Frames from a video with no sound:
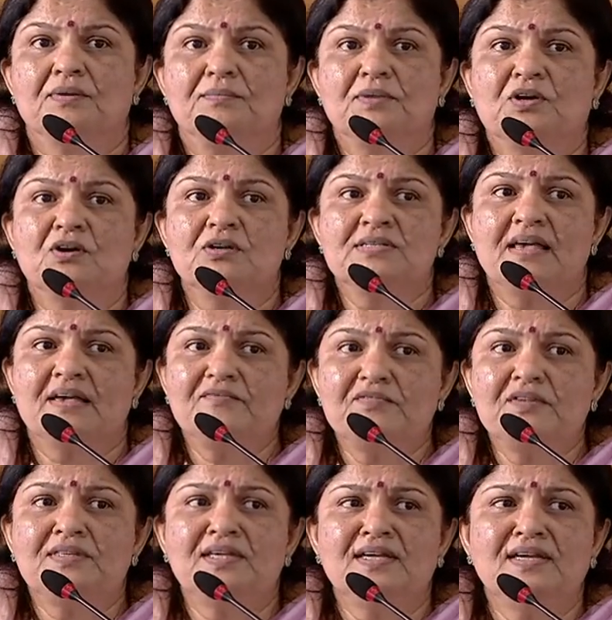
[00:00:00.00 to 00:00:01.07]
Because
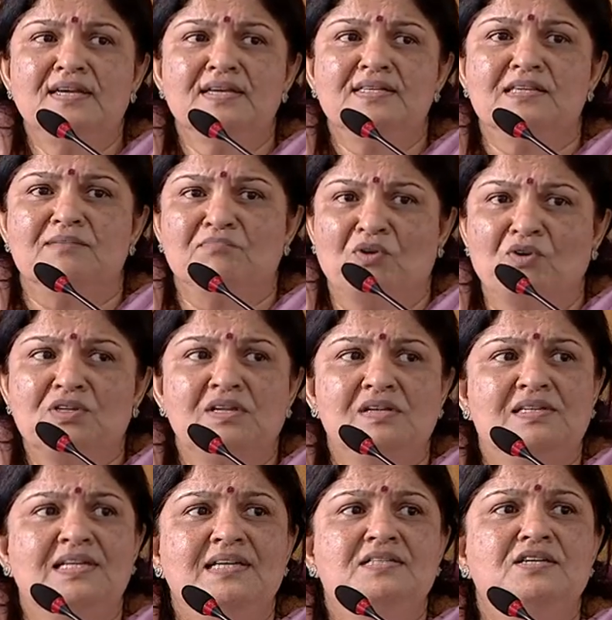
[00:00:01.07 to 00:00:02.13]
everything is
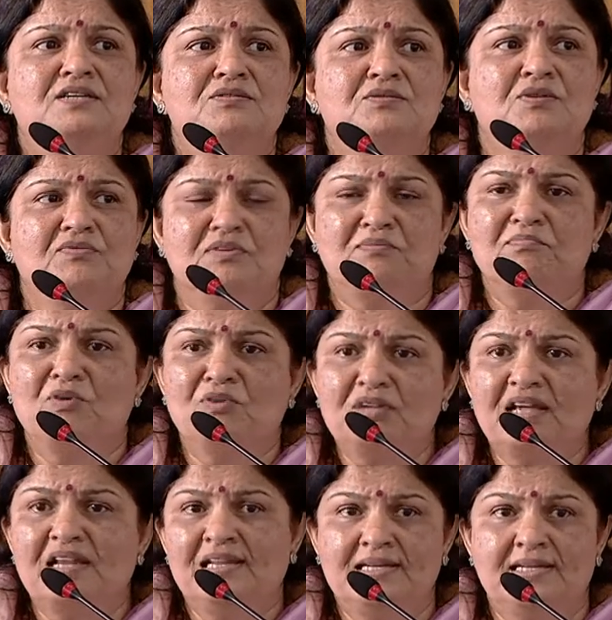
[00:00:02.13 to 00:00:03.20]
immortal, teachings of
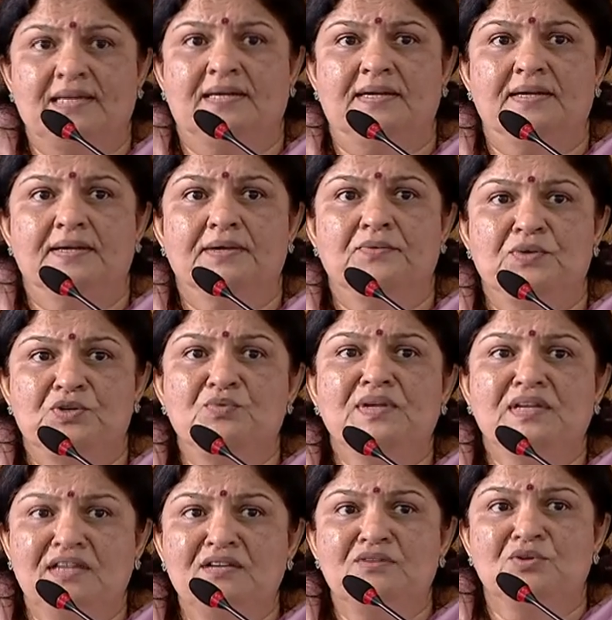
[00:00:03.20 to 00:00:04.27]
immortality, which
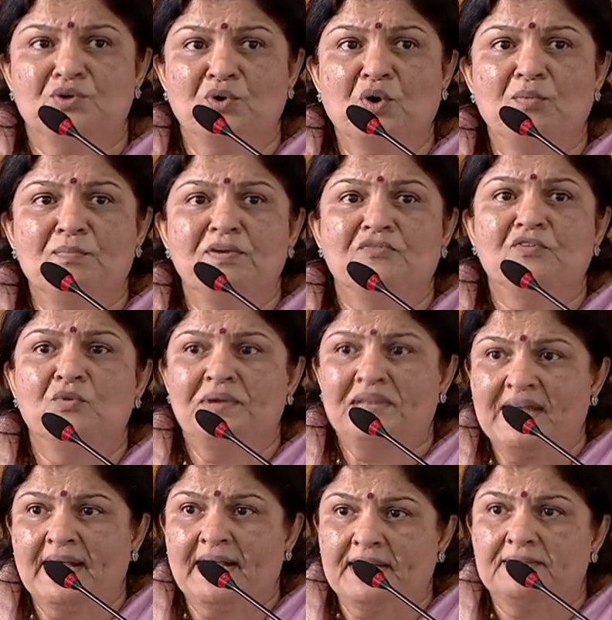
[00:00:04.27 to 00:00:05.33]
we need to know before we
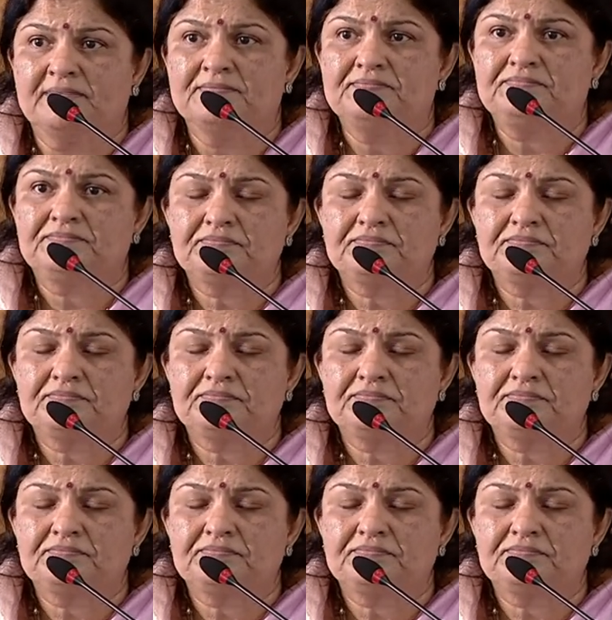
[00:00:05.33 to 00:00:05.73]
die.